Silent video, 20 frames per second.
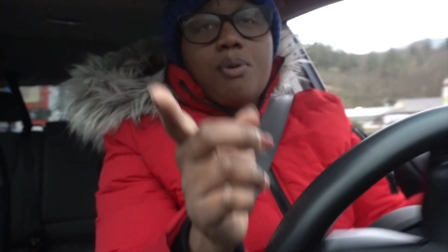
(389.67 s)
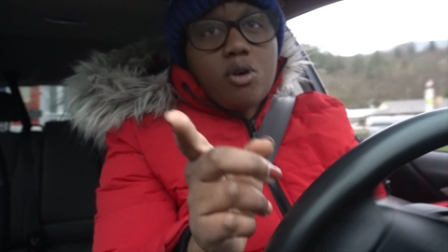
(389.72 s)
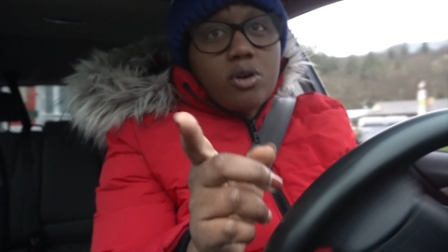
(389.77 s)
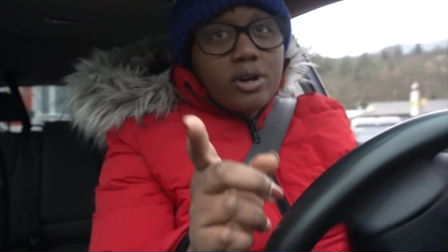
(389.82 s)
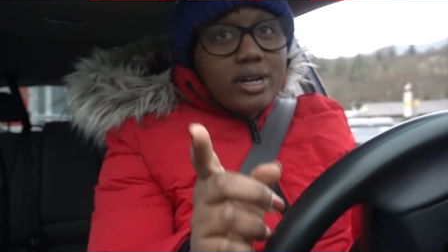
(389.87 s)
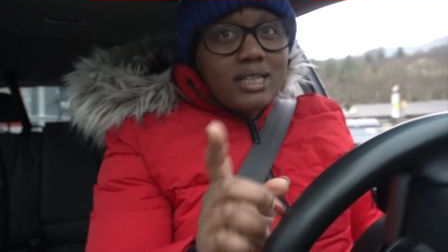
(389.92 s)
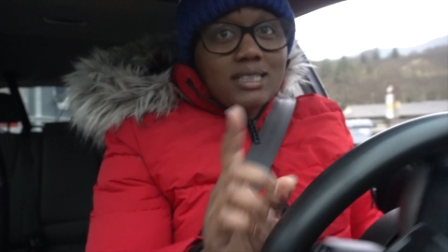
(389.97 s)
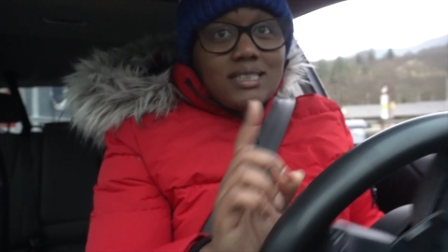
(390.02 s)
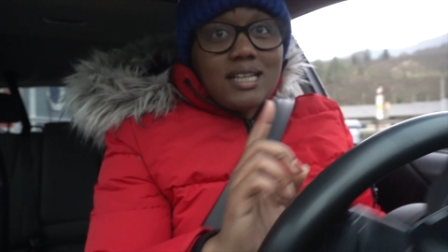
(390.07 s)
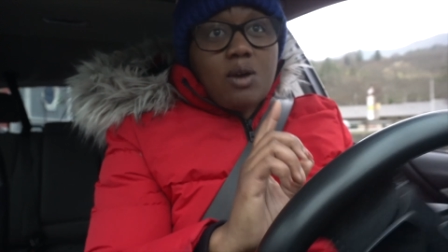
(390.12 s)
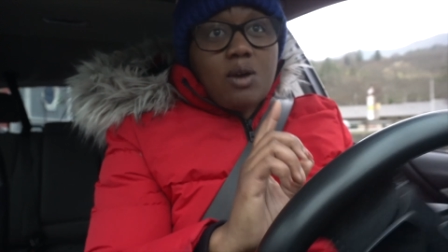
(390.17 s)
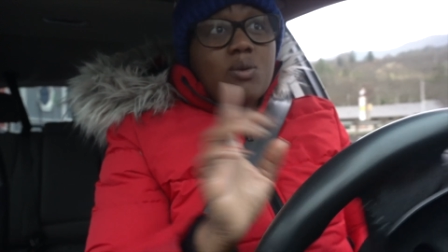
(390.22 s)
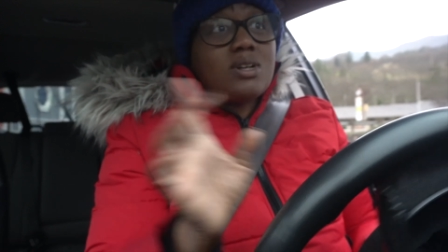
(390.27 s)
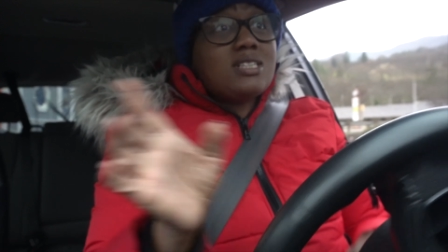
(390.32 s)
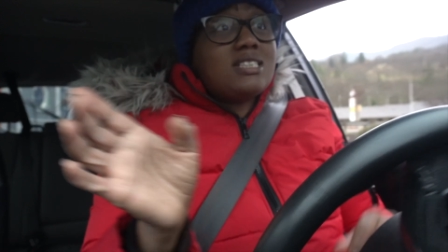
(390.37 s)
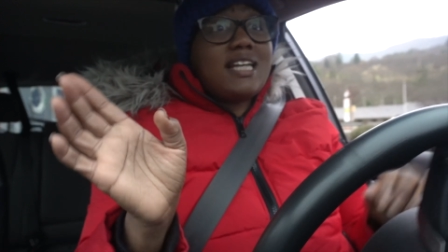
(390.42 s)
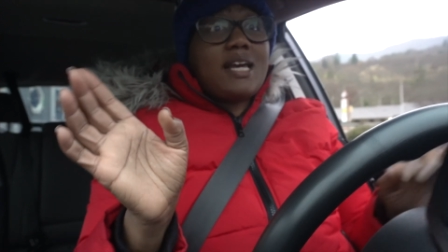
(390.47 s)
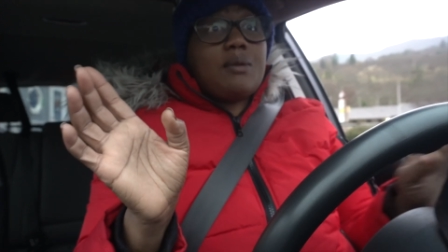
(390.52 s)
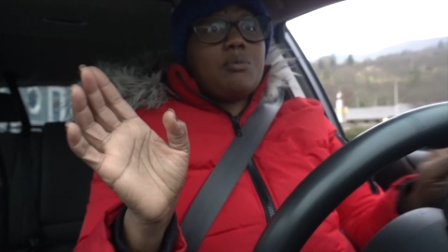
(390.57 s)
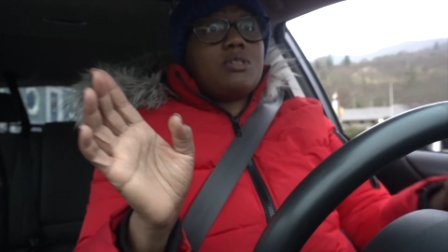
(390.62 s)
points i
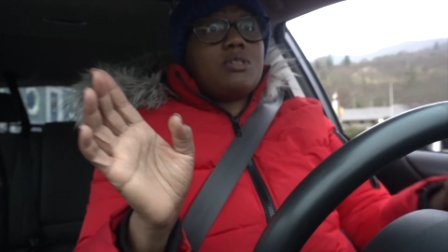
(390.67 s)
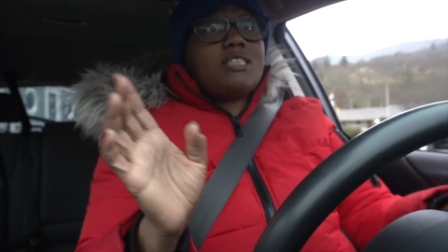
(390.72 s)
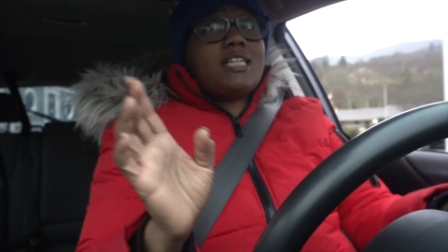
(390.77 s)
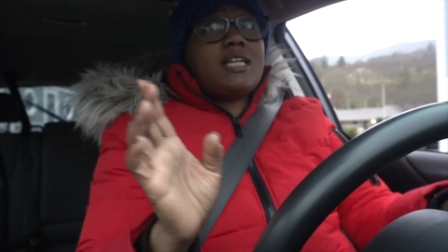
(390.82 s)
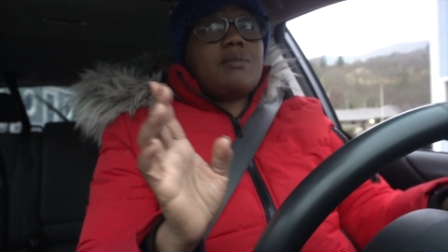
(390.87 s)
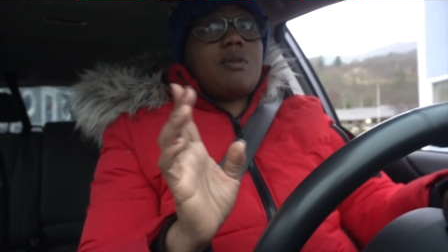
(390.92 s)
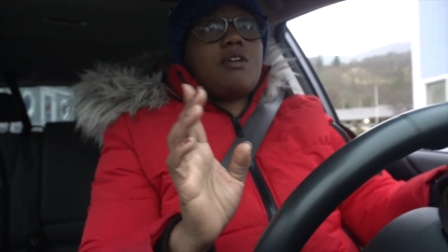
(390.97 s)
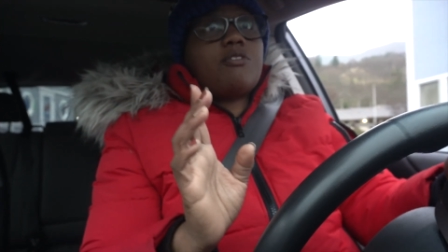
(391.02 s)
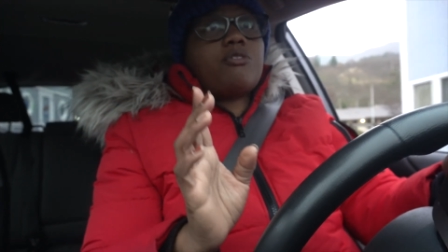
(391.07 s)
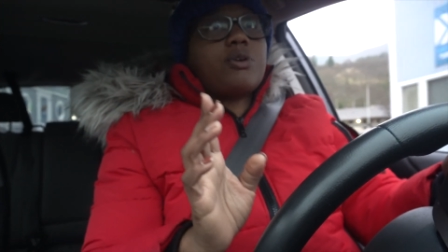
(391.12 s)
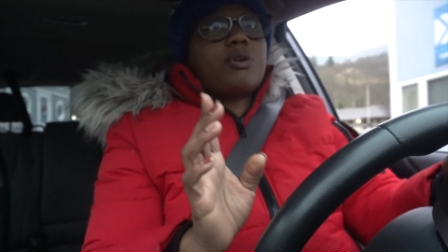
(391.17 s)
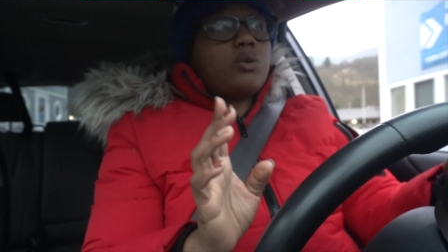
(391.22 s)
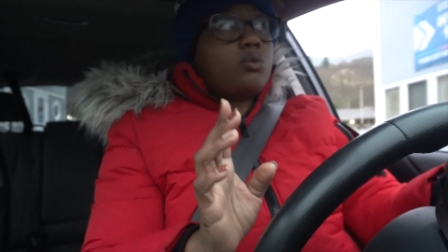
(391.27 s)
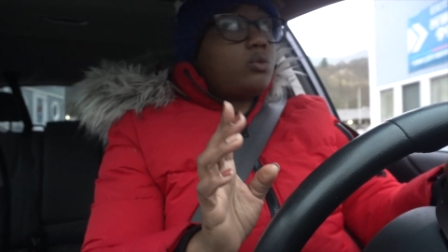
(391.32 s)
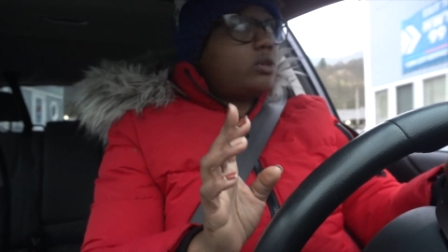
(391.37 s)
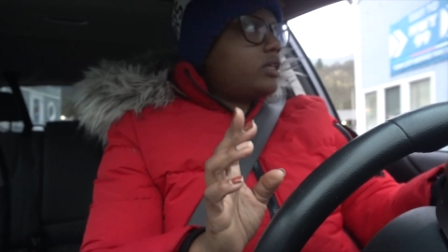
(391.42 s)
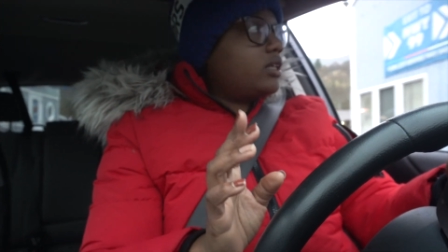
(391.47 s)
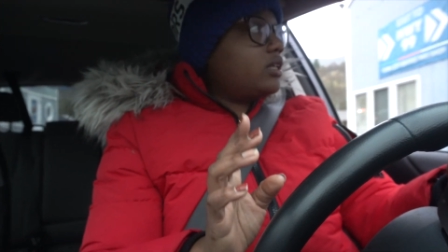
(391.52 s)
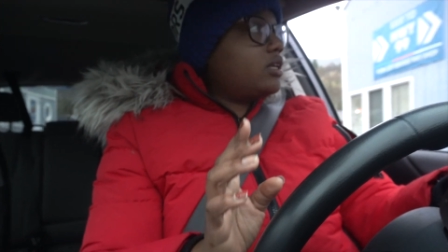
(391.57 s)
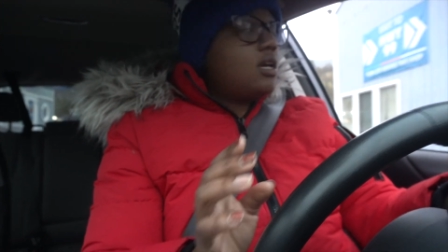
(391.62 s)
wasn't able to get my free
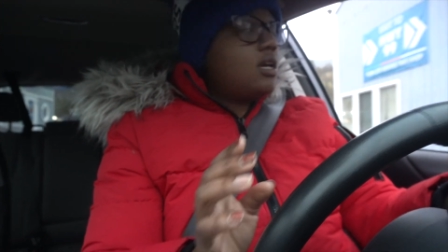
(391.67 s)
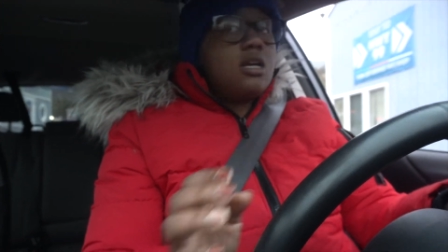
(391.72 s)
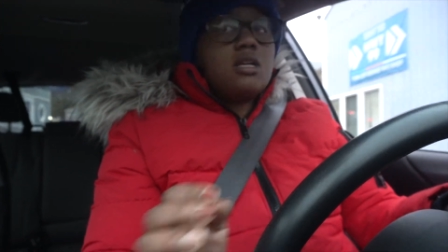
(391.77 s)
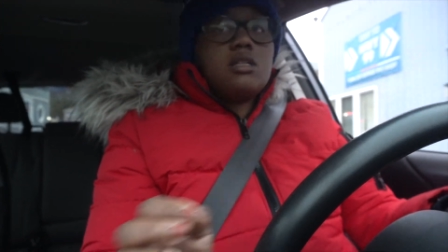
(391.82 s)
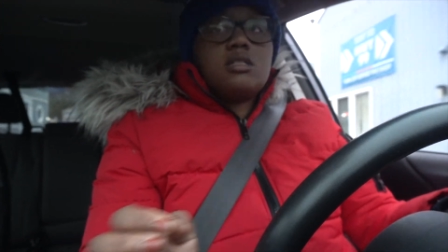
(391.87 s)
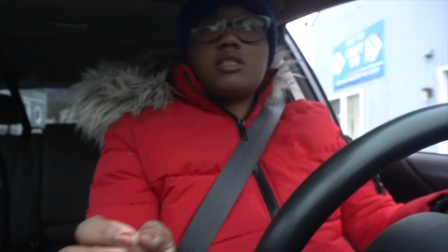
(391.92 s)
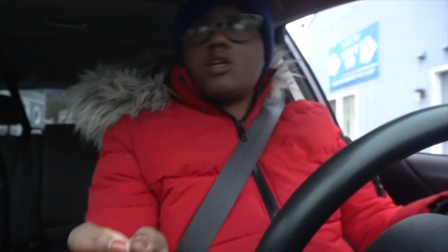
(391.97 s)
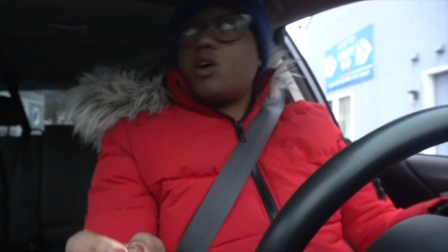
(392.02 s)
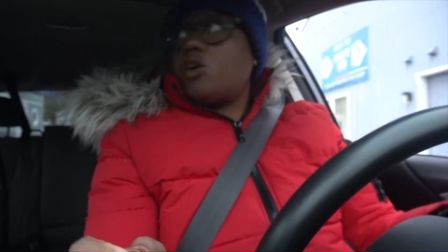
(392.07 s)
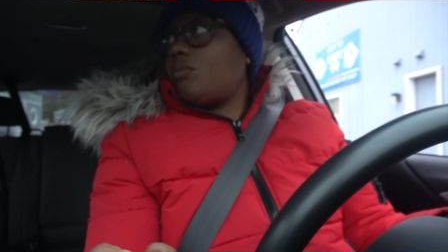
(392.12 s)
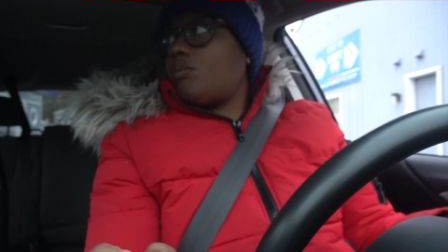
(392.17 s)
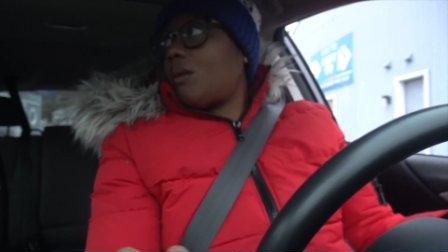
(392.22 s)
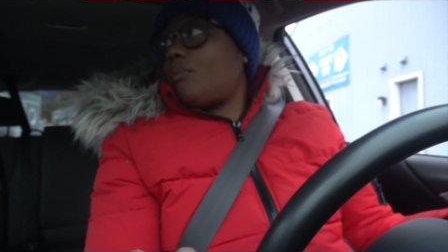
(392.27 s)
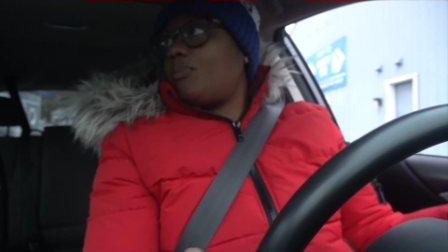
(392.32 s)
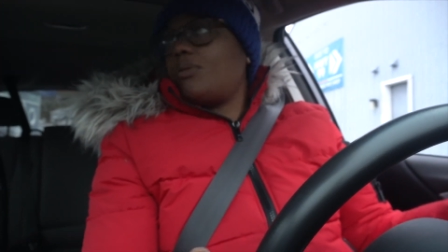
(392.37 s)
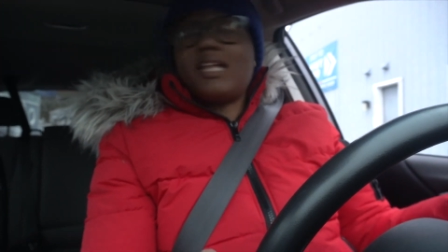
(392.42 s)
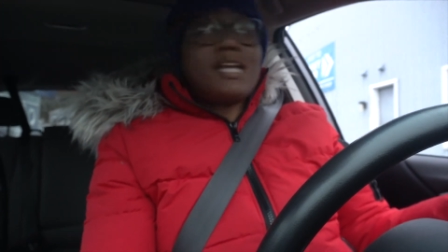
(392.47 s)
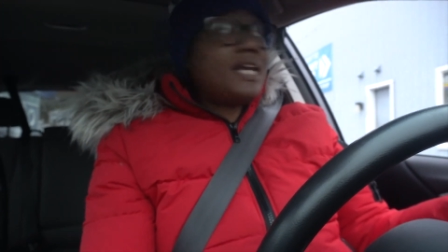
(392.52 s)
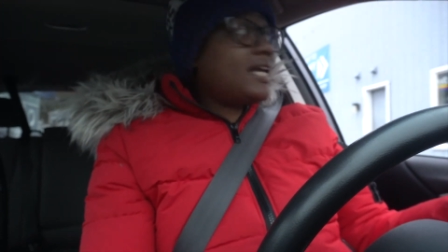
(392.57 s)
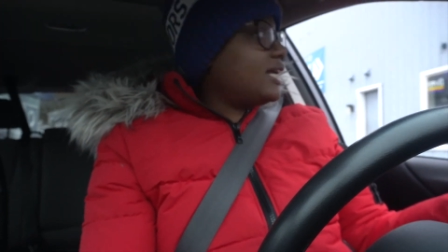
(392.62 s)
one so my
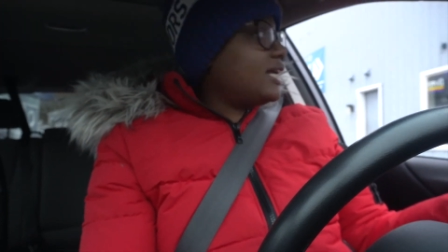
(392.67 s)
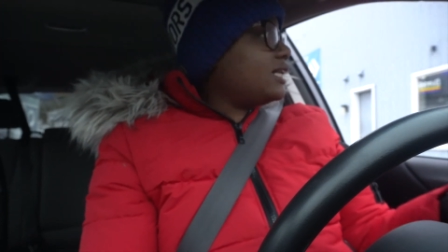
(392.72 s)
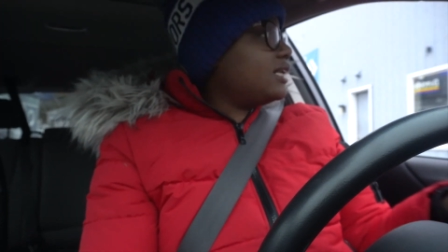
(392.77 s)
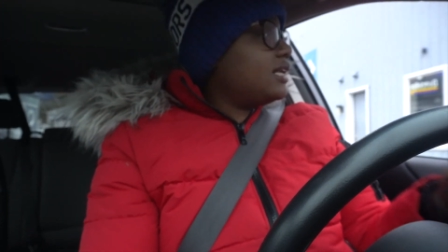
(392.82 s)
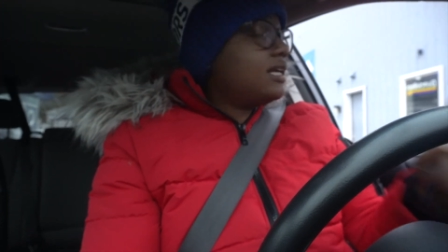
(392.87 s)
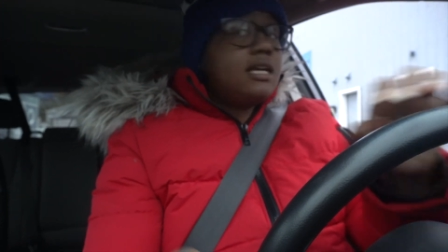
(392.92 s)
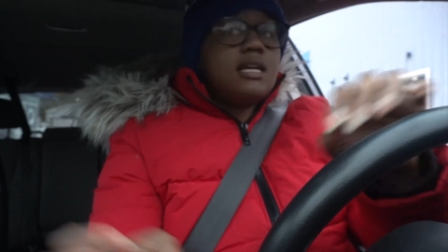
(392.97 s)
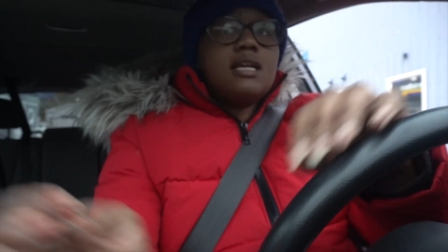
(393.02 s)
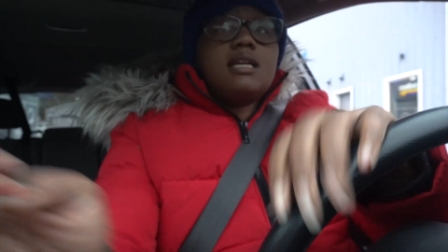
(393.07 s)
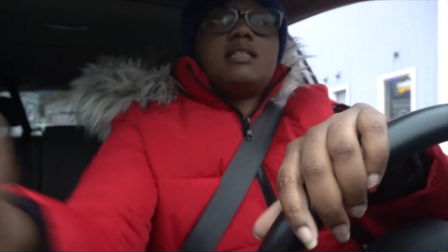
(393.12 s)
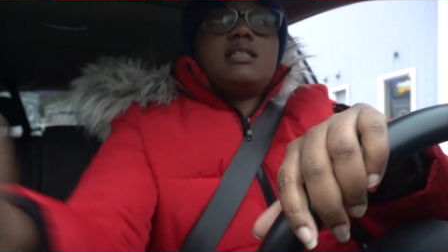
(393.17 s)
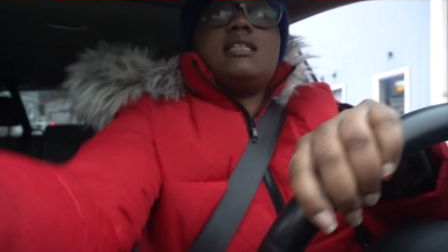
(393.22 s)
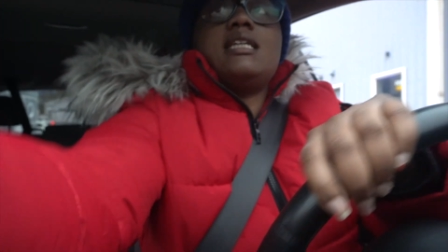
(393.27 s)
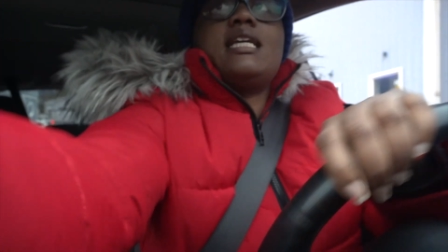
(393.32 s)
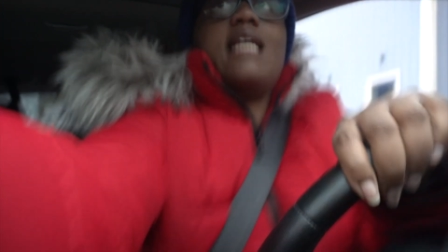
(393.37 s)
plan to